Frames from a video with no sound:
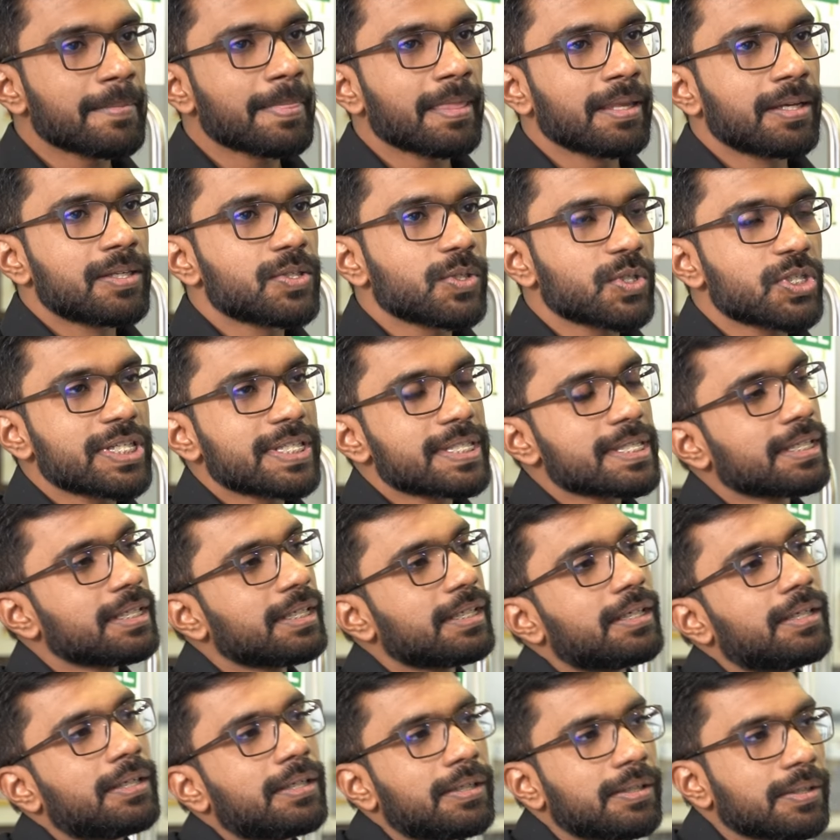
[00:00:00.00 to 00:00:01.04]
So
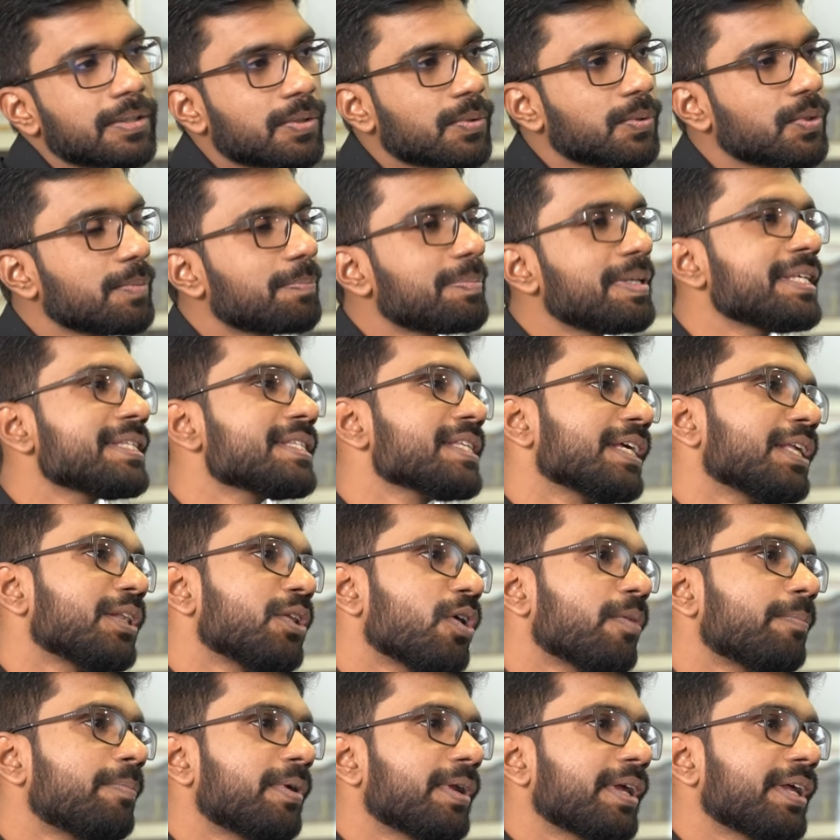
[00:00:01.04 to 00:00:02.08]
Sheza, could you please
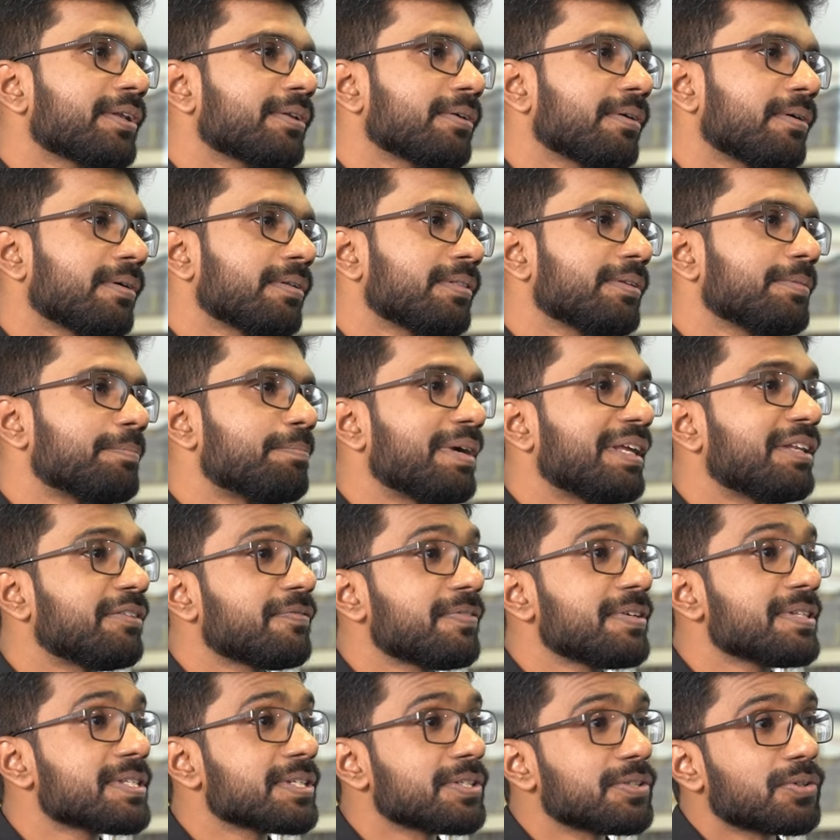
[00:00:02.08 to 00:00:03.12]
elaborate on the
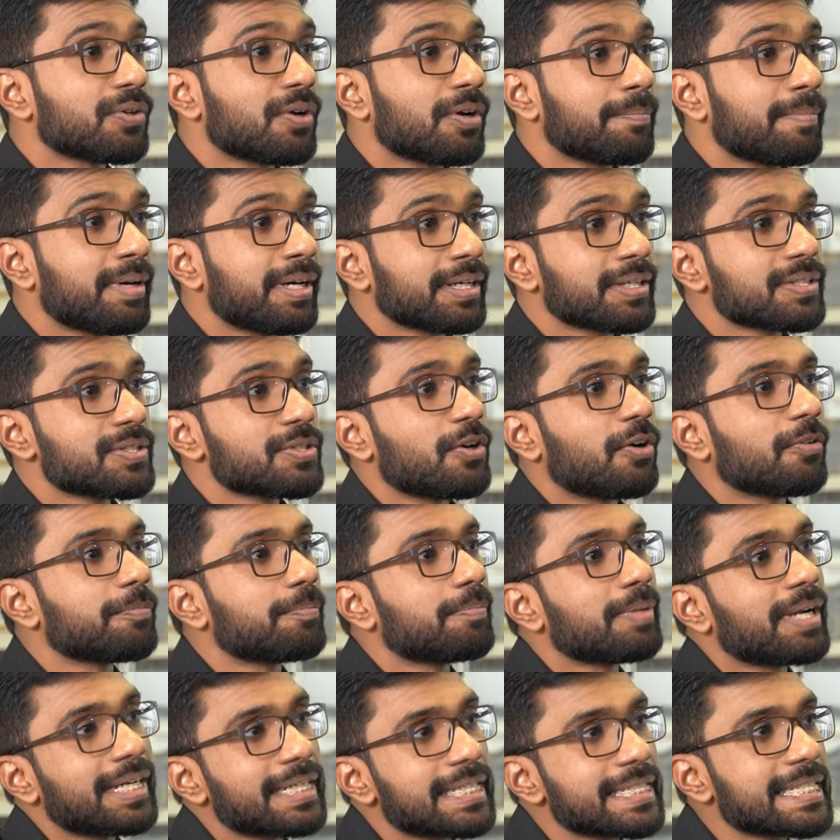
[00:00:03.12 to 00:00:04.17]
benefits and drawbacks of
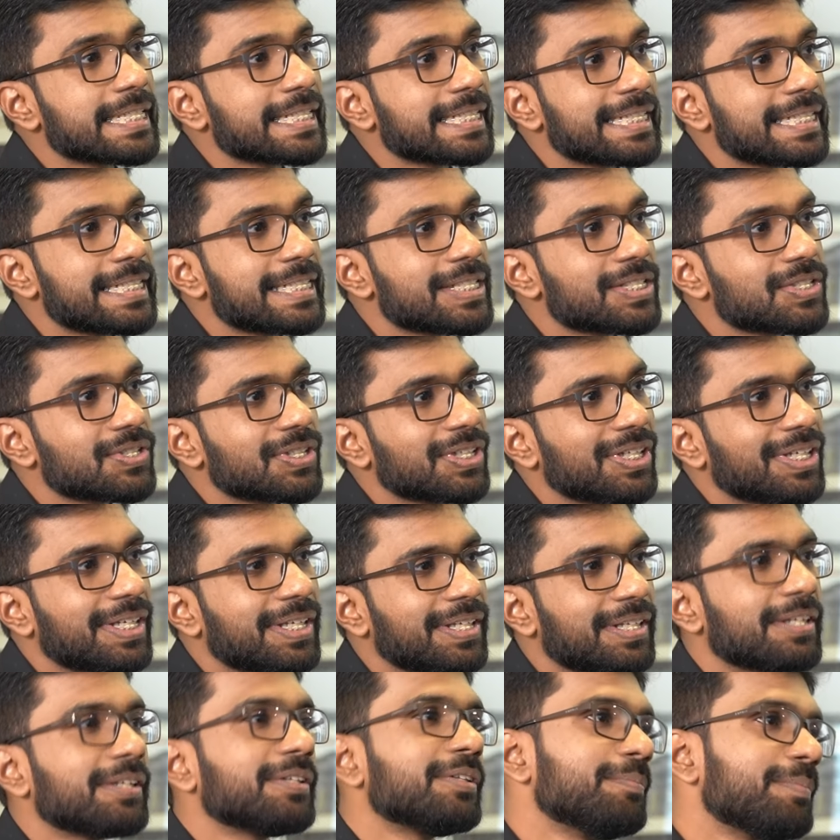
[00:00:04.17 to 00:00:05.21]
practicing dentistry
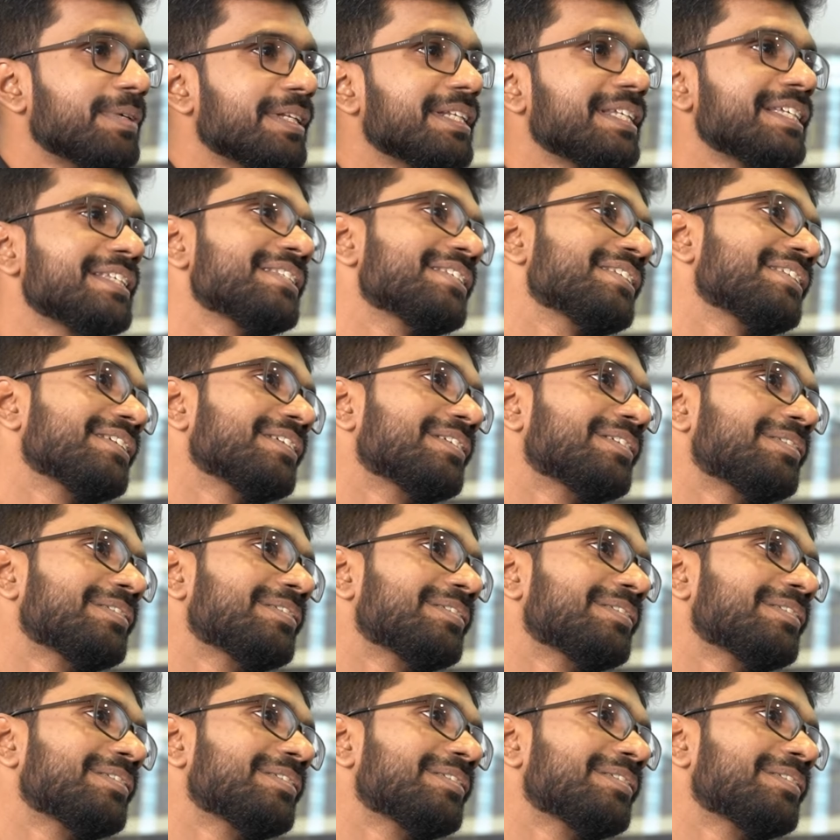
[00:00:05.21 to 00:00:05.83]
in the Middle East?